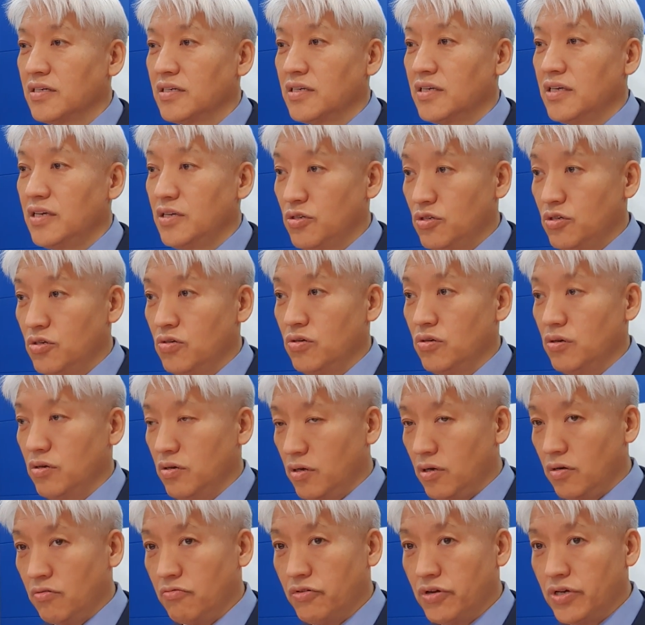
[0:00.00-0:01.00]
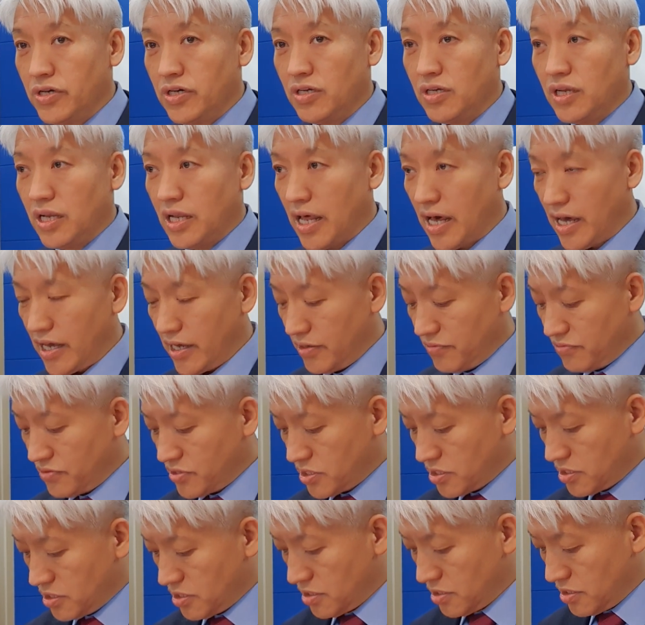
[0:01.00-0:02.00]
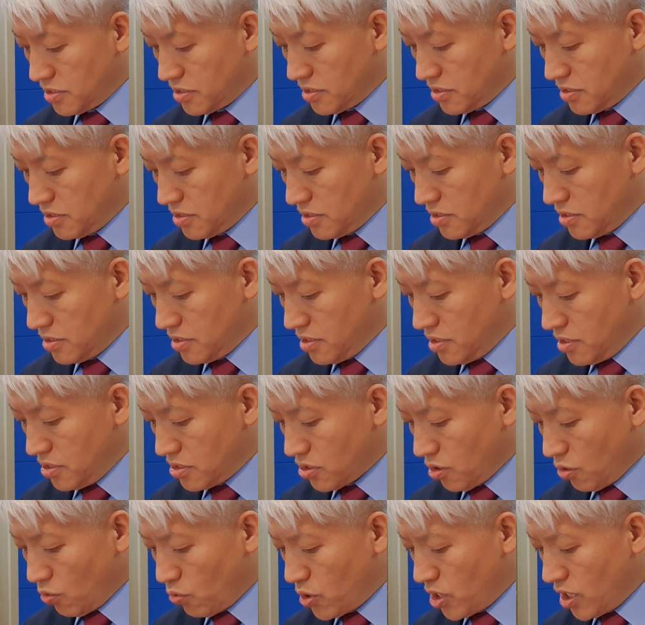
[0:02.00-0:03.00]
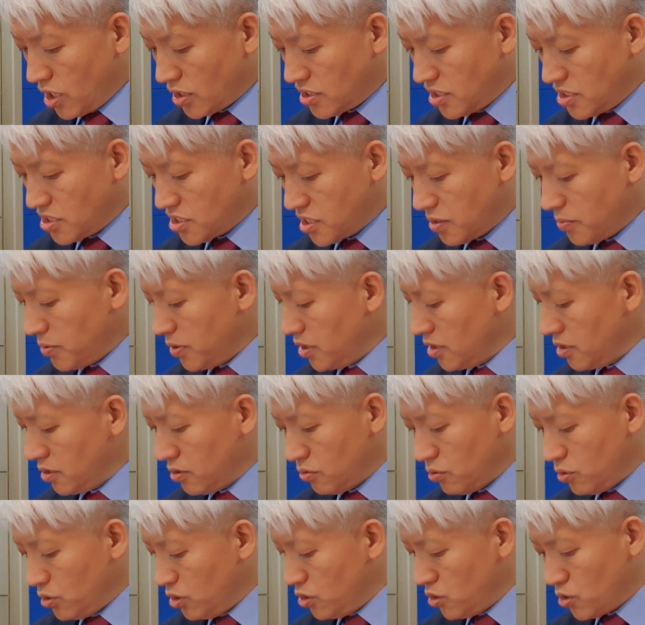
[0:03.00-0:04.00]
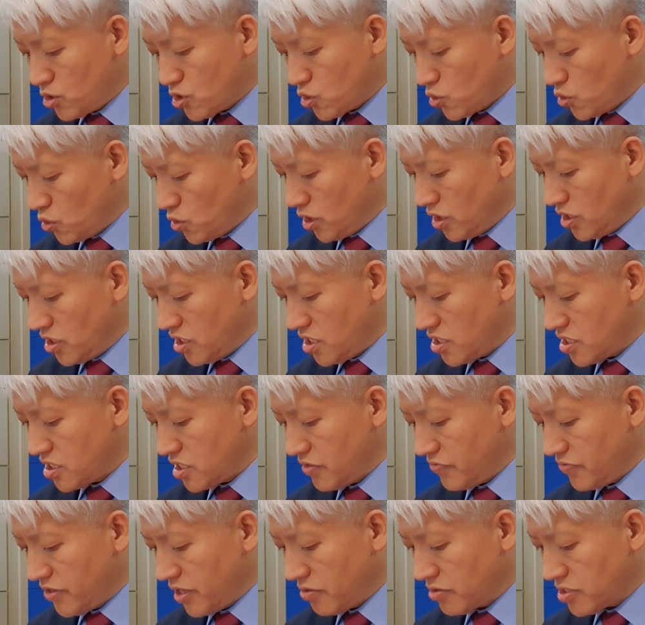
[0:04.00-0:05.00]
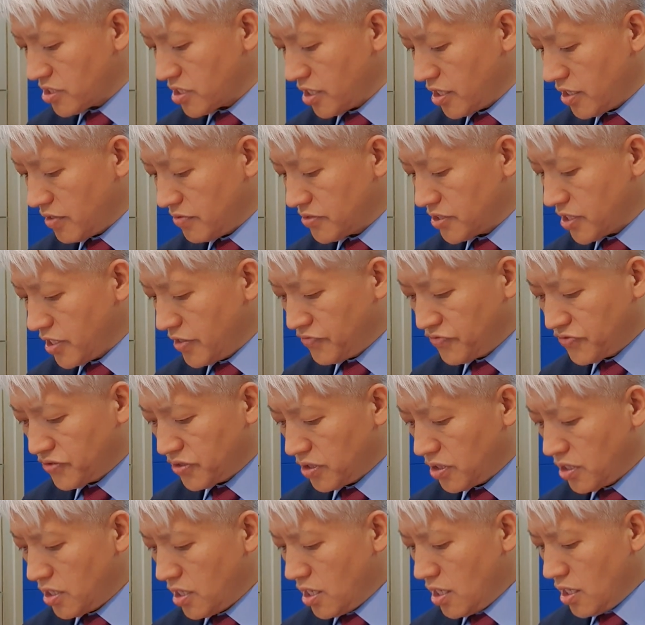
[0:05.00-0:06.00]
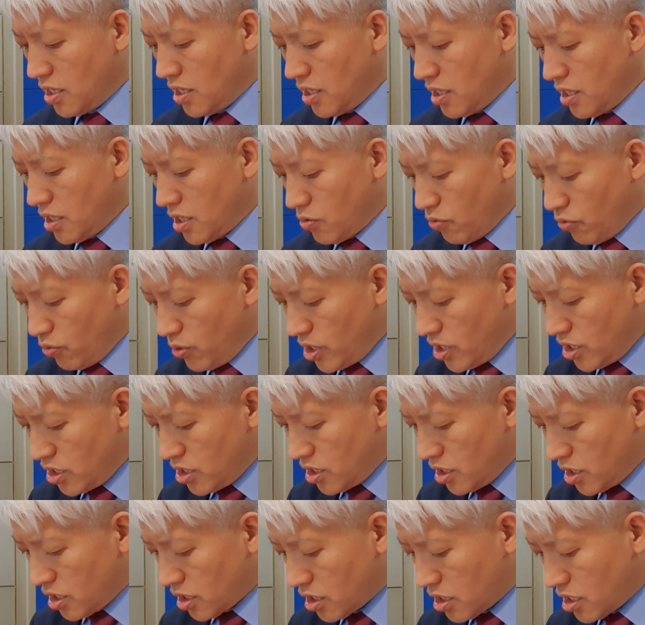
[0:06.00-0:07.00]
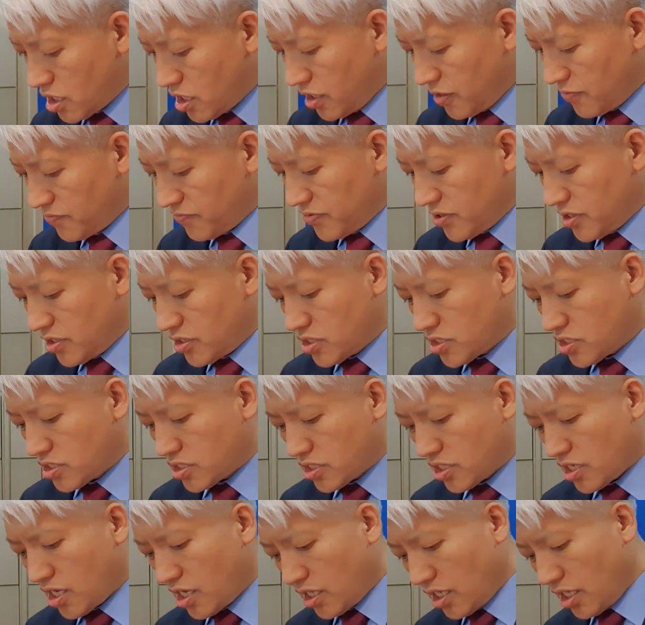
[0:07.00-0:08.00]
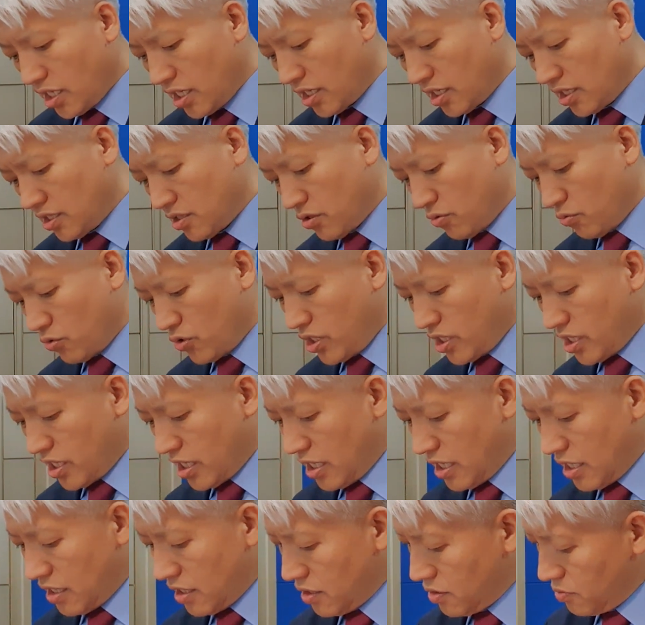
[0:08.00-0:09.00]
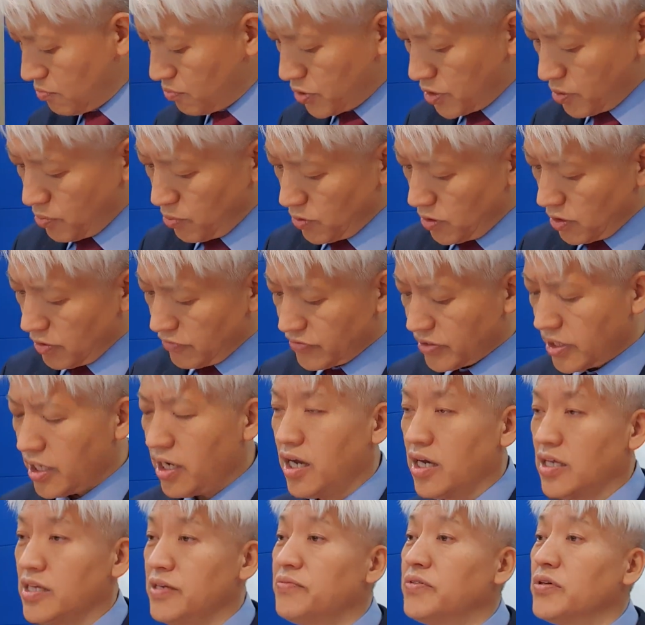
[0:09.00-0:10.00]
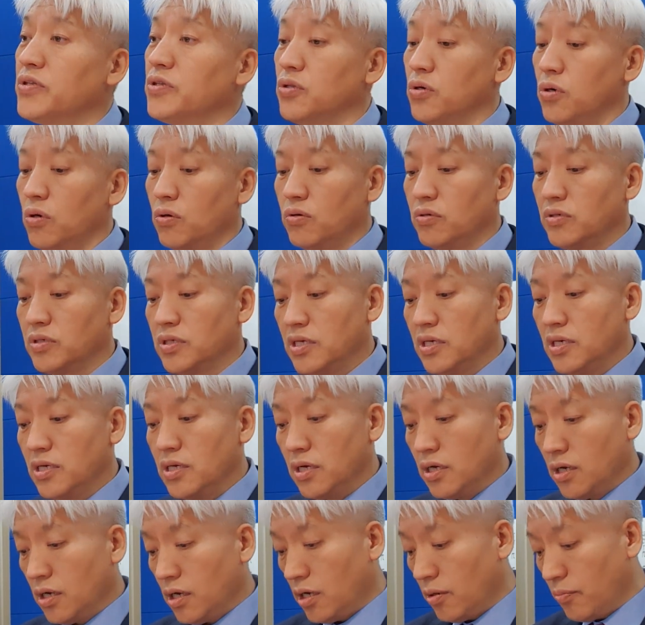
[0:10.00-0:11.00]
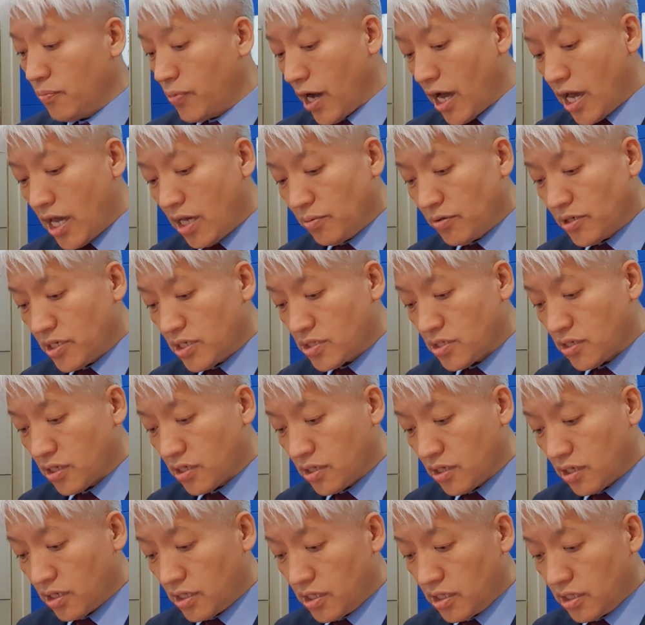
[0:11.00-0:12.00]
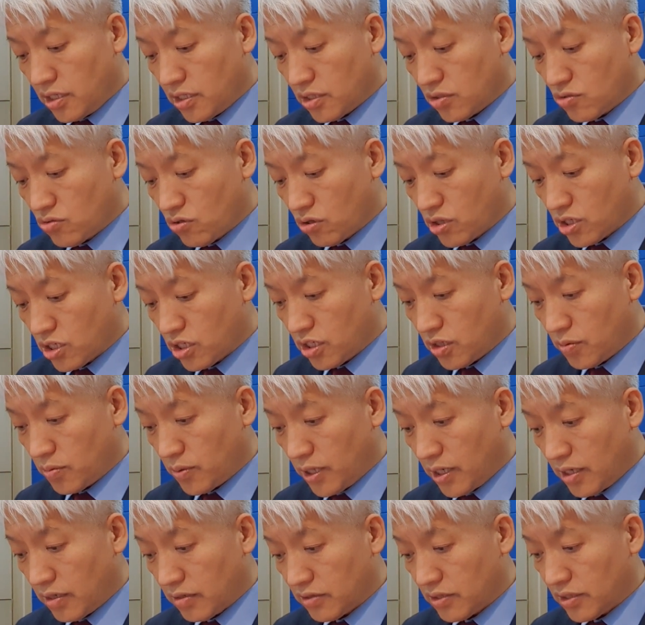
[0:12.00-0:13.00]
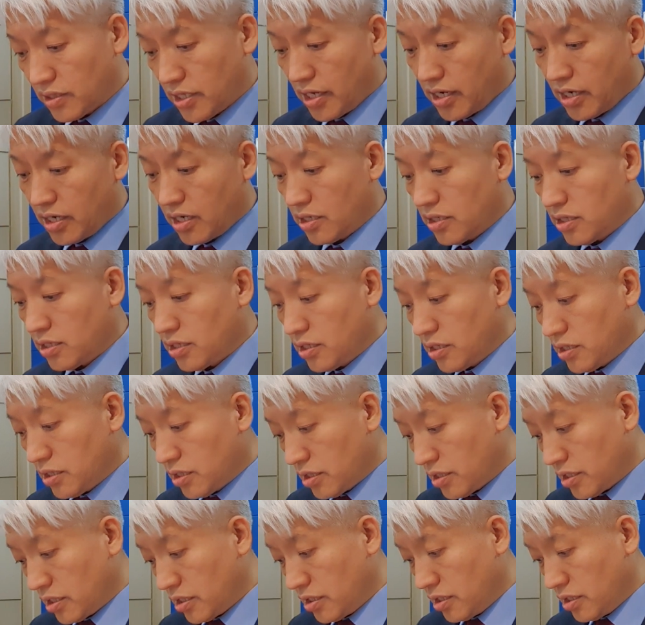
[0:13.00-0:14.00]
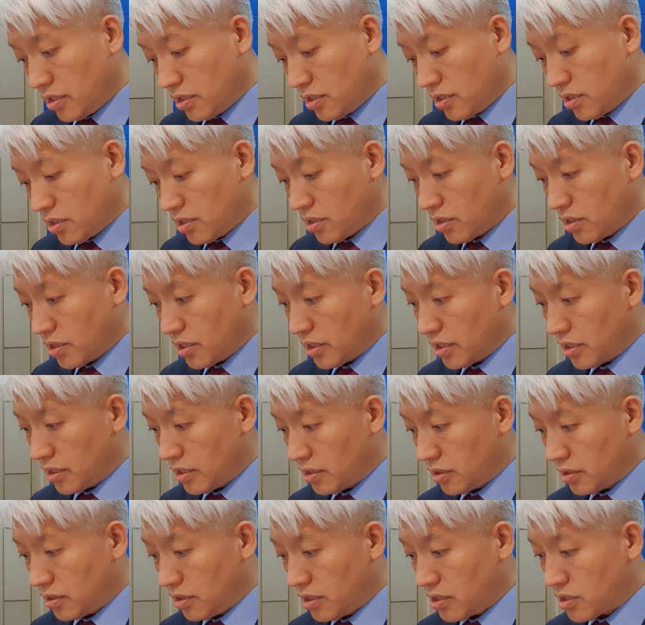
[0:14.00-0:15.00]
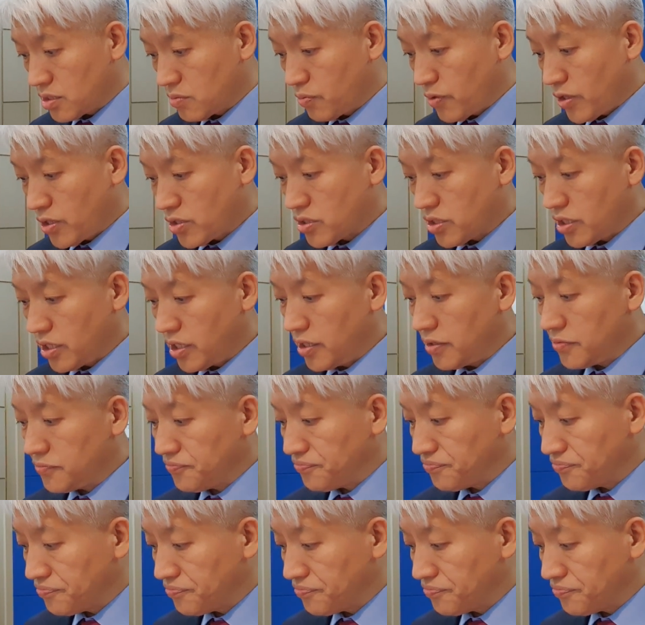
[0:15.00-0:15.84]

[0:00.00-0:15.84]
in your real lives? So we are deceiving. We shouldn't deceive ourselves. If we keep sinning, we are people of God, even though the Bible is clearly talking about there. Yeah? And especially